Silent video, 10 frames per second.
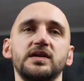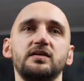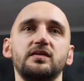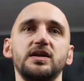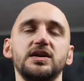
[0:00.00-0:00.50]

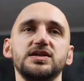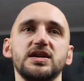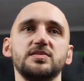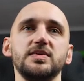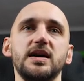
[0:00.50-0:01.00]
Villain checks
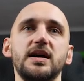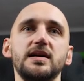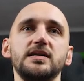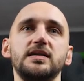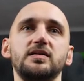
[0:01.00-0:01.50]

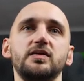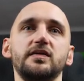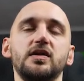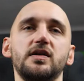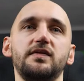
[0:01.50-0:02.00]
behind. We've
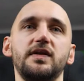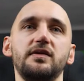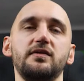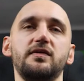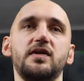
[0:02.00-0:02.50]
got a 5
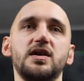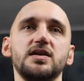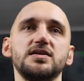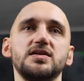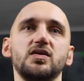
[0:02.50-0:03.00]
of
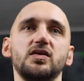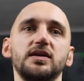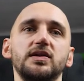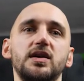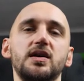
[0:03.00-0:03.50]
hearts on the
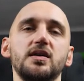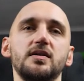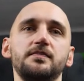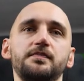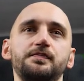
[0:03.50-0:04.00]

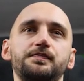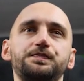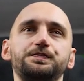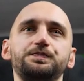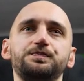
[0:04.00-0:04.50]
turn.
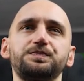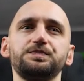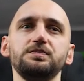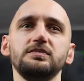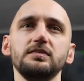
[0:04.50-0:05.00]

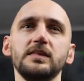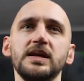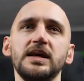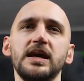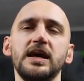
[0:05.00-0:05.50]
I
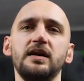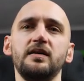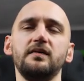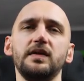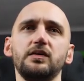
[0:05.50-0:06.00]

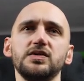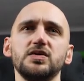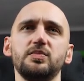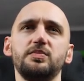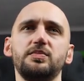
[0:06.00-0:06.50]
think we
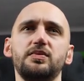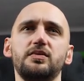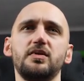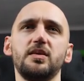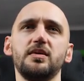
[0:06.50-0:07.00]
should
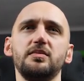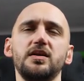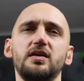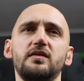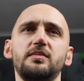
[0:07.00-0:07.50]
probably
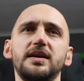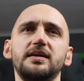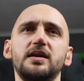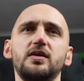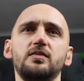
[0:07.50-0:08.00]
overbet
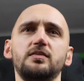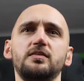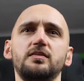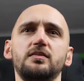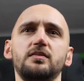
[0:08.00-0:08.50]
now,
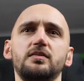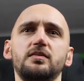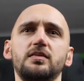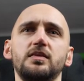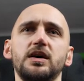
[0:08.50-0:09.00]

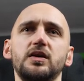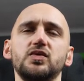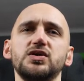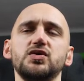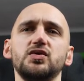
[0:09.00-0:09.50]
and we
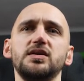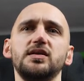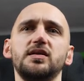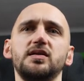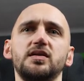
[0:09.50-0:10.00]

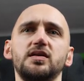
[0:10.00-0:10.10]
shouldn't.